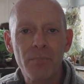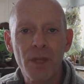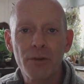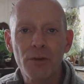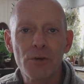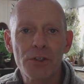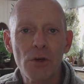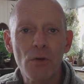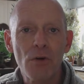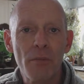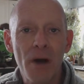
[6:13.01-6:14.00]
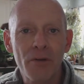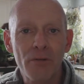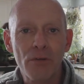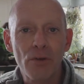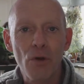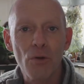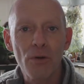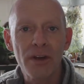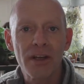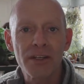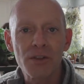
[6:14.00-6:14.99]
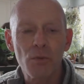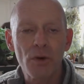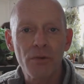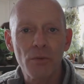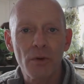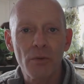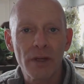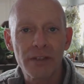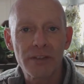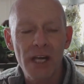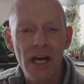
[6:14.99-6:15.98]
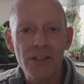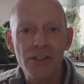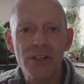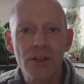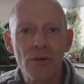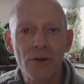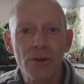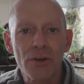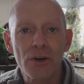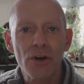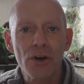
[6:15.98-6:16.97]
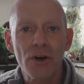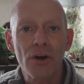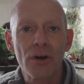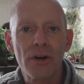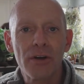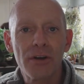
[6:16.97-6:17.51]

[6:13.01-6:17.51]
That there's no amount of glory that's worth what's actually going to occur.